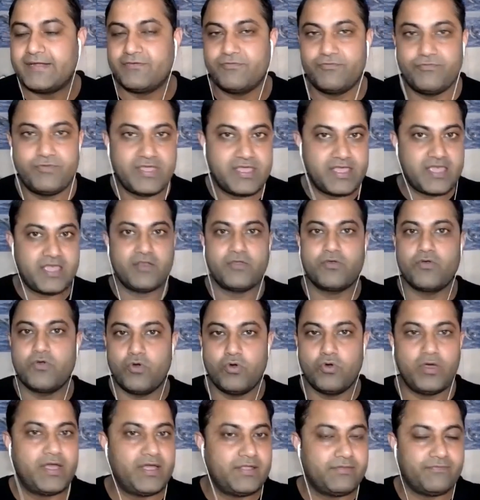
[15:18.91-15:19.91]
we can
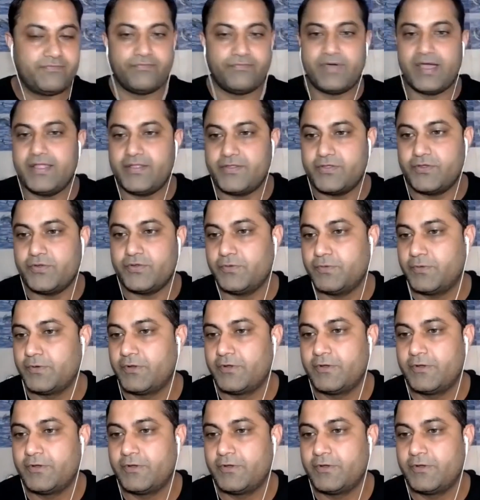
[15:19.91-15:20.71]
go and find you?